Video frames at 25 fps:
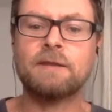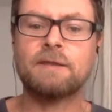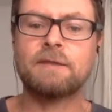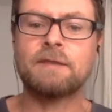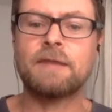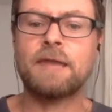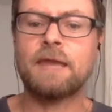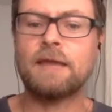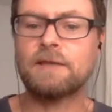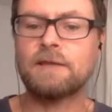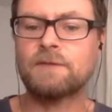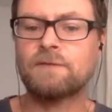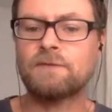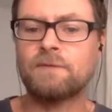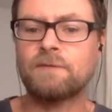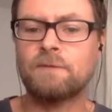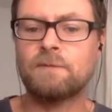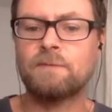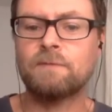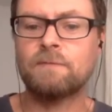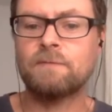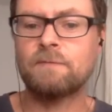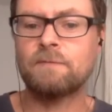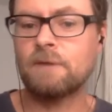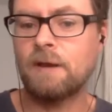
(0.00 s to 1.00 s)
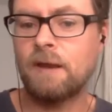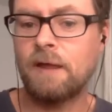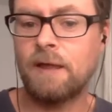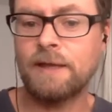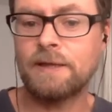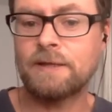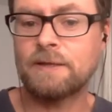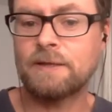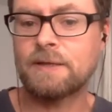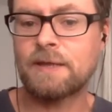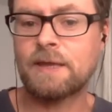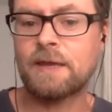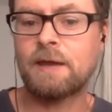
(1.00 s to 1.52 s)
Thanks for
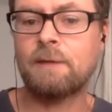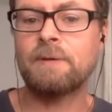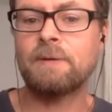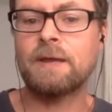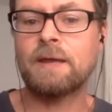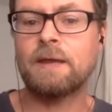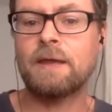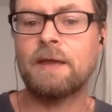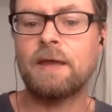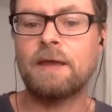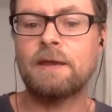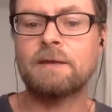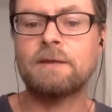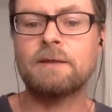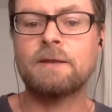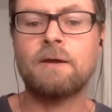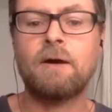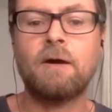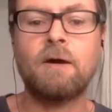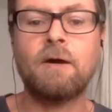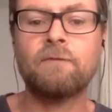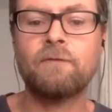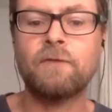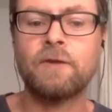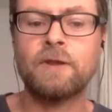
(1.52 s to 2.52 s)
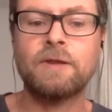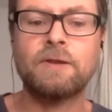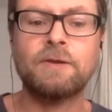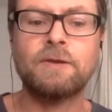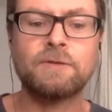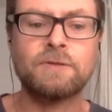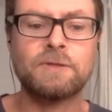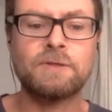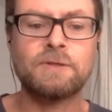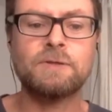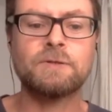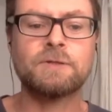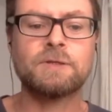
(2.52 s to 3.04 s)
coming and offering
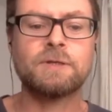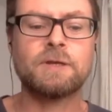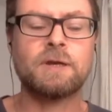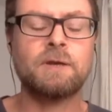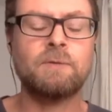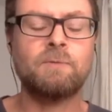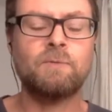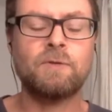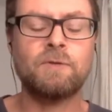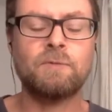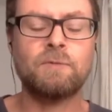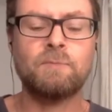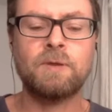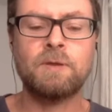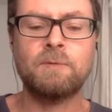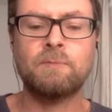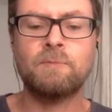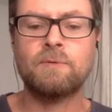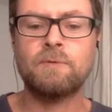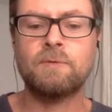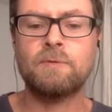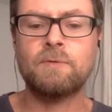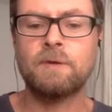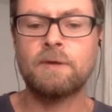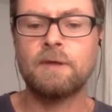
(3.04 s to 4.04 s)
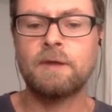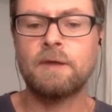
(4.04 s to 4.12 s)
your time with people.